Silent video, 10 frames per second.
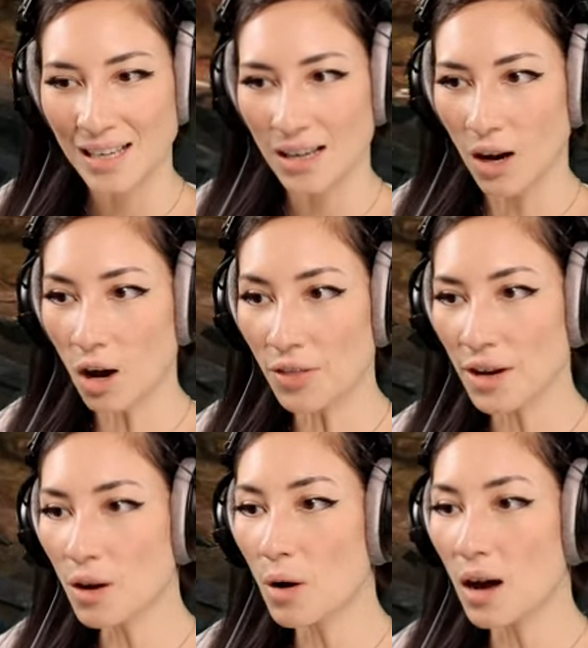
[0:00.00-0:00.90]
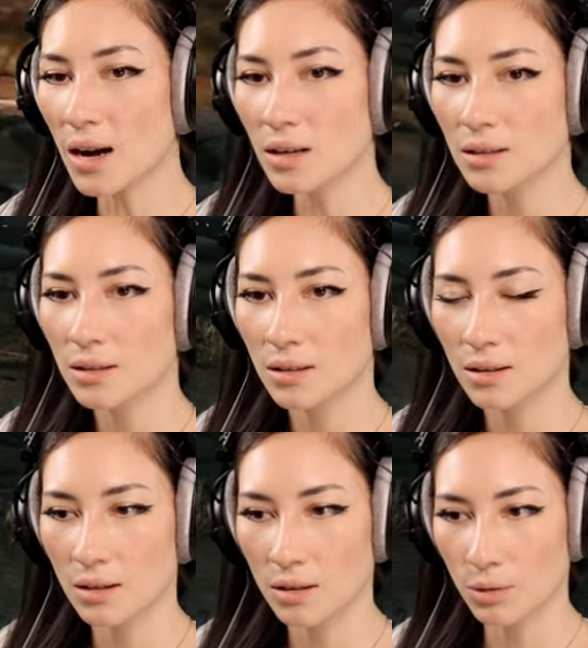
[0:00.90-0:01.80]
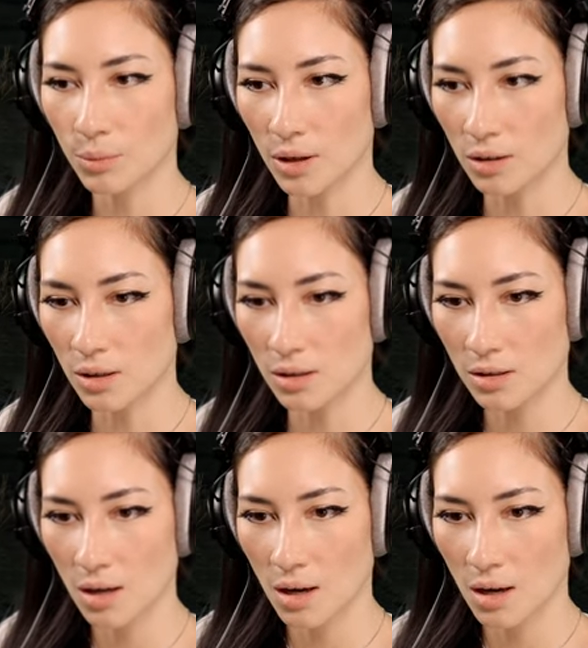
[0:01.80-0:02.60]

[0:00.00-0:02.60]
Oh, there you are. Oh my goodness.